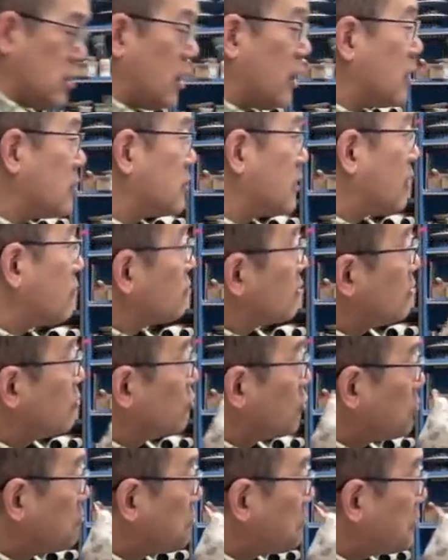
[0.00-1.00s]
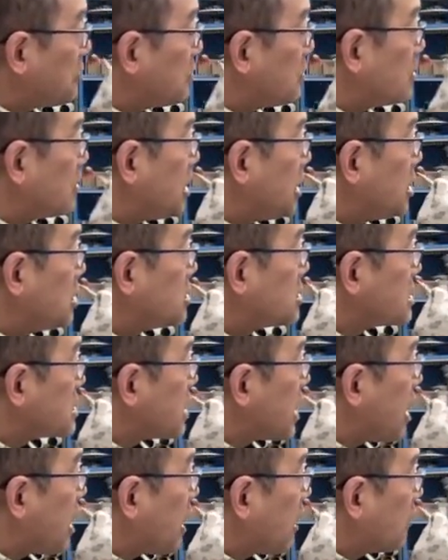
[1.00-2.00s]
us that we would put in
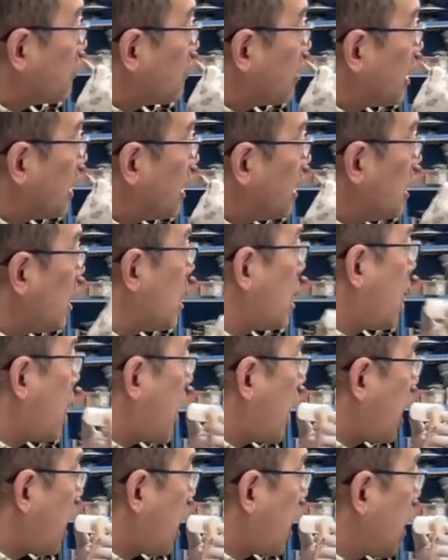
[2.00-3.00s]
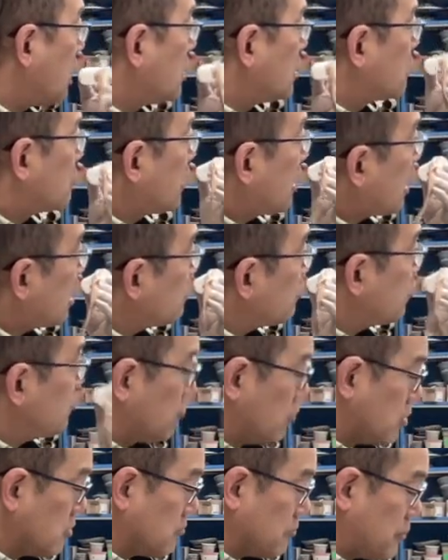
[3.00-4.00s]
there, right? Right? We
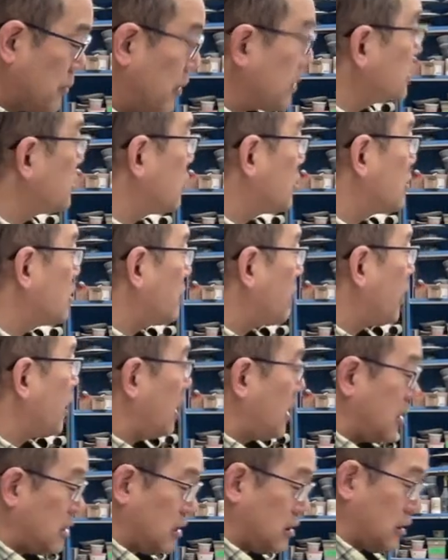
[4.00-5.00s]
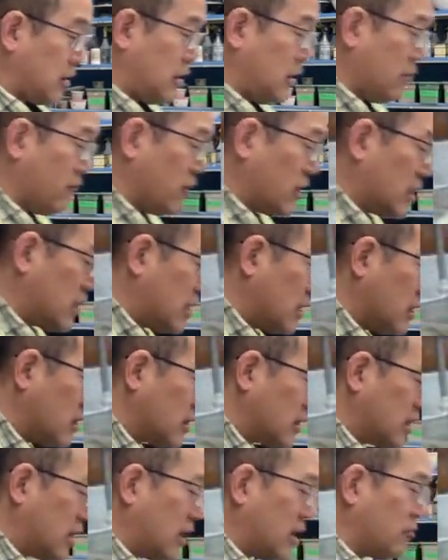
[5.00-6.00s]
wouldn't put just about anything. Even this
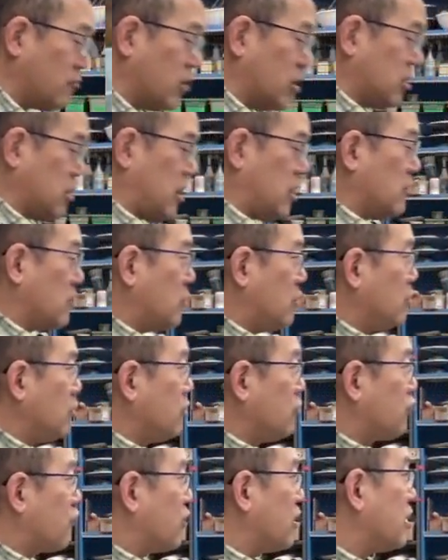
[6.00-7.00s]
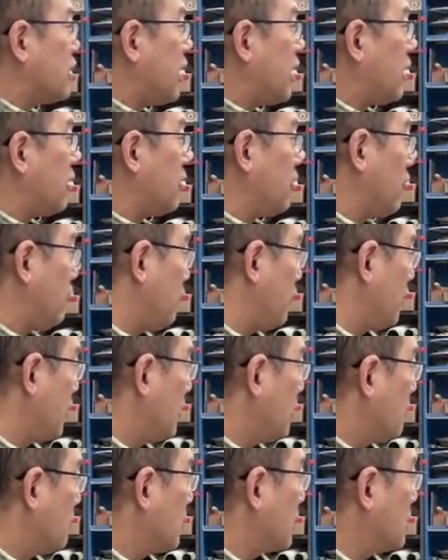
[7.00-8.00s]
thing, which I could drink out of
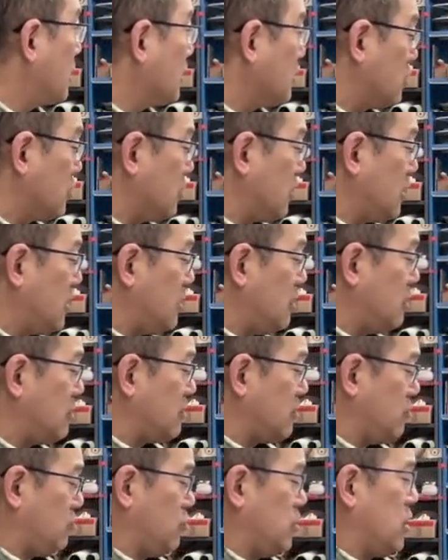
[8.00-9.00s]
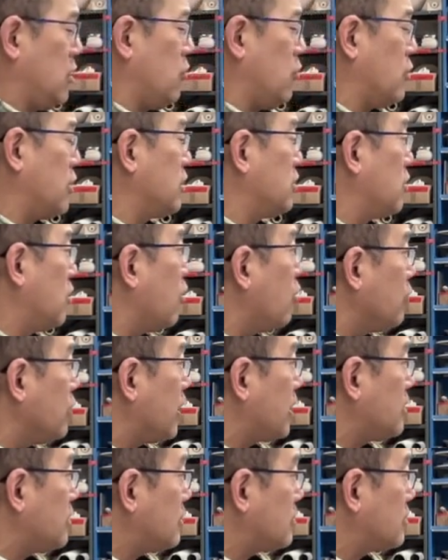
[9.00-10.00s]
potentially, is we already know
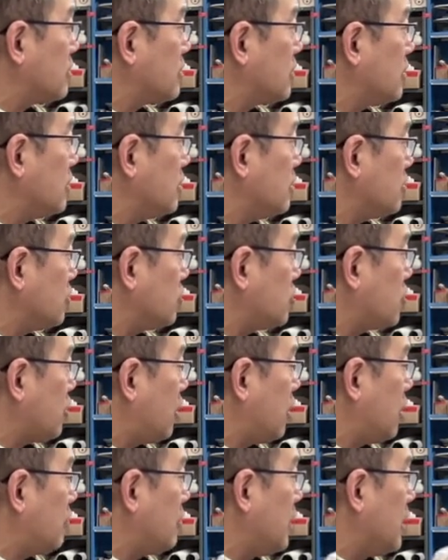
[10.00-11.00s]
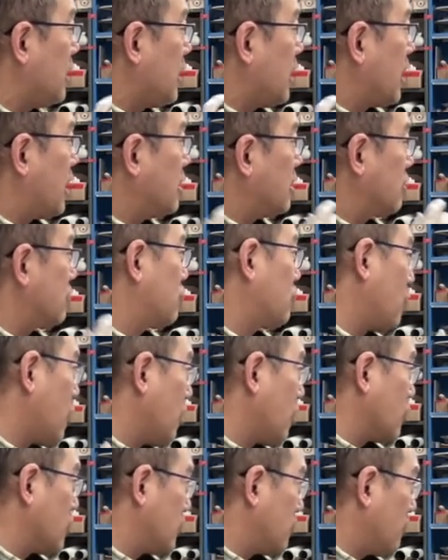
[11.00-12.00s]
that this is a little sharp and it's
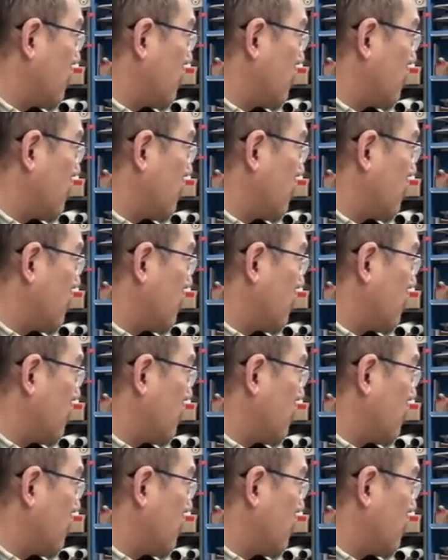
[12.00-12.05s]
gross,